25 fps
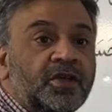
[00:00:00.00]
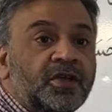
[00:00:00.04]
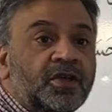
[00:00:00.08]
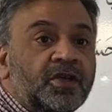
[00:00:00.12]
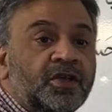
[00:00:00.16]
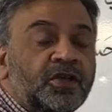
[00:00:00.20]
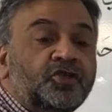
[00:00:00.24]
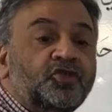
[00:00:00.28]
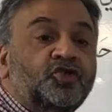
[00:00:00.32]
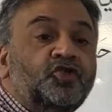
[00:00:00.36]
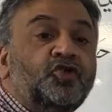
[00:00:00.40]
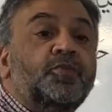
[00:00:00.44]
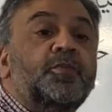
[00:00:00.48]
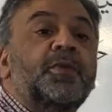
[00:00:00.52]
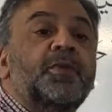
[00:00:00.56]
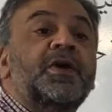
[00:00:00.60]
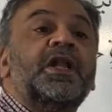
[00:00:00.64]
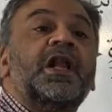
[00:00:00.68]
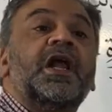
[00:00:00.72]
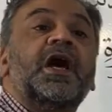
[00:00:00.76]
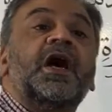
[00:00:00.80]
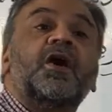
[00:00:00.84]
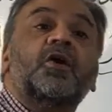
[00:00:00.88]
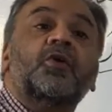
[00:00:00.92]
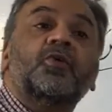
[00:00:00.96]

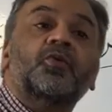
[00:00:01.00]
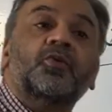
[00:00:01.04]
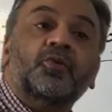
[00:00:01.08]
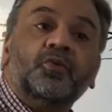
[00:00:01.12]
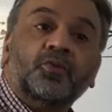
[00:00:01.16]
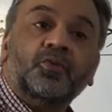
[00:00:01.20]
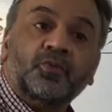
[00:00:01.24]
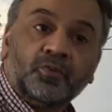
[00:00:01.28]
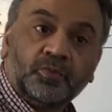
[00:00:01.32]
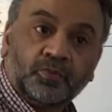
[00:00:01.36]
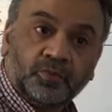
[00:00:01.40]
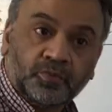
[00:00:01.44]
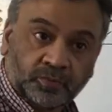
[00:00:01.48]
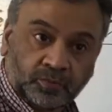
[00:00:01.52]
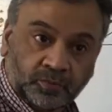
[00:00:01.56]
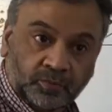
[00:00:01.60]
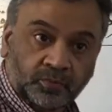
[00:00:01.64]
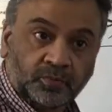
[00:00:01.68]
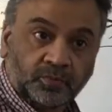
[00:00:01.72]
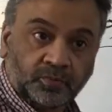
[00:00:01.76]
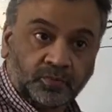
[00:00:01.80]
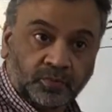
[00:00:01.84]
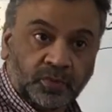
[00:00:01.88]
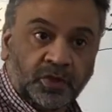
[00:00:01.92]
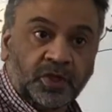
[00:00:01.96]
Zumalau,
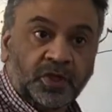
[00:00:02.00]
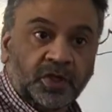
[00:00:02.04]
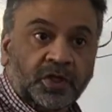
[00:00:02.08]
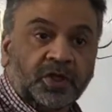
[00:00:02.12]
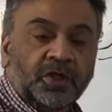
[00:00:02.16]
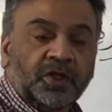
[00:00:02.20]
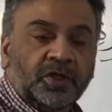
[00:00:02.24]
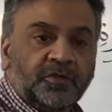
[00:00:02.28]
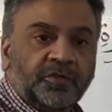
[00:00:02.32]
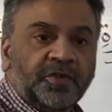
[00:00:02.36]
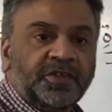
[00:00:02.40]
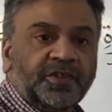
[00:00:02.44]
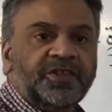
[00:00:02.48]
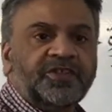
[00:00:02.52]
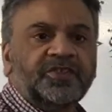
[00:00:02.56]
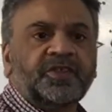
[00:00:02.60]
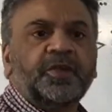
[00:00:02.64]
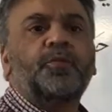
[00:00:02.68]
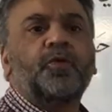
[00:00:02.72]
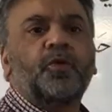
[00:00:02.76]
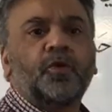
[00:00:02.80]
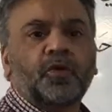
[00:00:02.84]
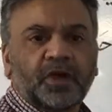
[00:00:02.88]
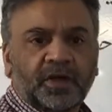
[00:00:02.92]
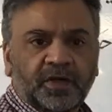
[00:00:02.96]
which is a
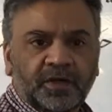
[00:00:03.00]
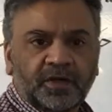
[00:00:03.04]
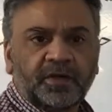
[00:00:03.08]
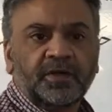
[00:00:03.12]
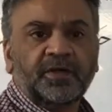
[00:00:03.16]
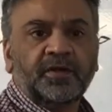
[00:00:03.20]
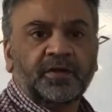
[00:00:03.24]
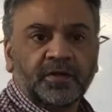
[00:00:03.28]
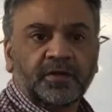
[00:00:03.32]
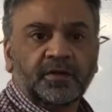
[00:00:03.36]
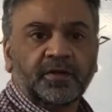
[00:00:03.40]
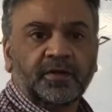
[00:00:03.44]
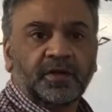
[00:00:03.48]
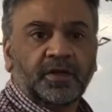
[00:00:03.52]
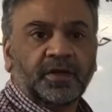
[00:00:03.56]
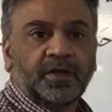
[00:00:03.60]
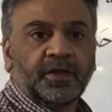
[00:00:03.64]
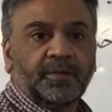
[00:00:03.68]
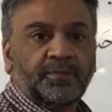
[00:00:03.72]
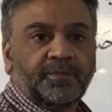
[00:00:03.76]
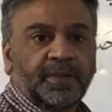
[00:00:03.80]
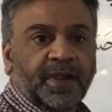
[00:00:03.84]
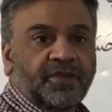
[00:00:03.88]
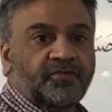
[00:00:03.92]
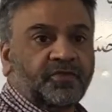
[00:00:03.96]
broken
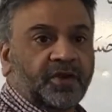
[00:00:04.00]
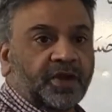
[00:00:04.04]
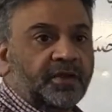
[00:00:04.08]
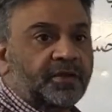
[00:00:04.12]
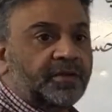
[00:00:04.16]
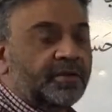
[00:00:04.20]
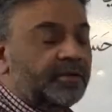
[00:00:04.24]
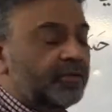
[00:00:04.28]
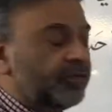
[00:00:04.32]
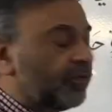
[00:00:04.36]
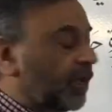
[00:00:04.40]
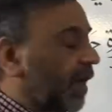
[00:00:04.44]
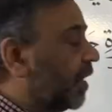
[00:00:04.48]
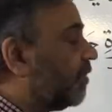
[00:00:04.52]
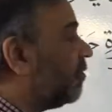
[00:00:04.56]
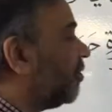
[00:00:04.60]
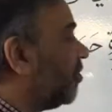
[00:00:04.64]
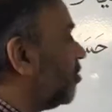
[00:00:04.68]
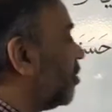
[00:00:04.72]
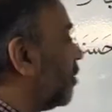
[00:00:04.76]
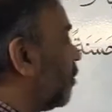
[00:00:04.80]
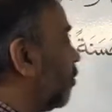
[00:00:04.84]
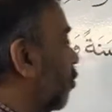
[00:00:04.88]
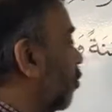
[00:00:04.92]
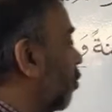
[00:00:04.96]
pattern, right? Which is
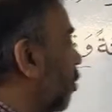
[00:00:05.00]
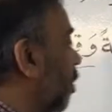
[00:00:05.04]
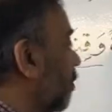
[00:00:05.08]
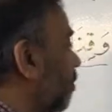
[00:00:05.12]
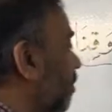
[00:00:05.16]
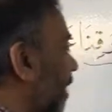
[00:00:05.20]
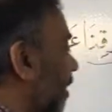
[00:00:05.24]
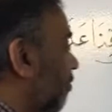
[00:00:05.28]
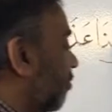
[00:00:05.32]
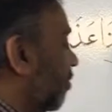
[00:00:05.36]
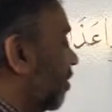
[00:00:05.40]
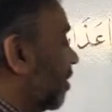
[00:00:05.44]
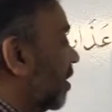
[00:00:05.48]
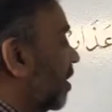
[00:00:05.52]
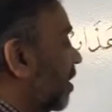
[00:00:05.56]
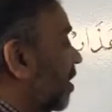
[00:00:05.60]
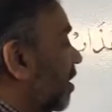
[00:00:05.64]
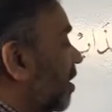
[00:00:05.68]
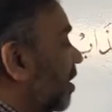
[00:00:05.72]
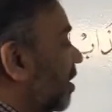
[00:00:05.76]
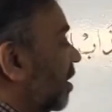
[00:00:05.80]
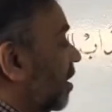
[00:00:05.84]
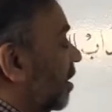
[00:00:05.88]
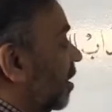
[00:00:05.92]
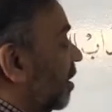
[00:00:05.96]
a broken pattern.
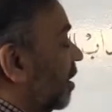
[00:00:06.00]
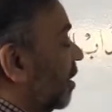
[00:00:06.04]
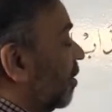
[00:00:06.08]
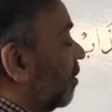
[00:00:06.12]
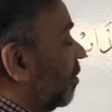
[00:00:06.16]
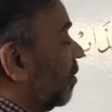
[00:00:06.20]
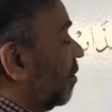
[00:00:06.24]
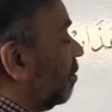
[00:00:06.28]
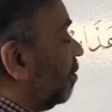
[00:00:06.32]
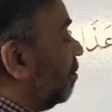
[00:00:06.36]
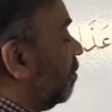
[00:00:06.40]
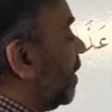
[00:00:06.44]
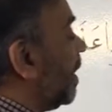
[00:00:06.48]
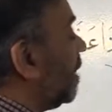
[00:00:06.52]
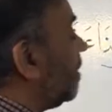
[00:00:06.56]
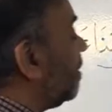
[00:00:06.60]
Make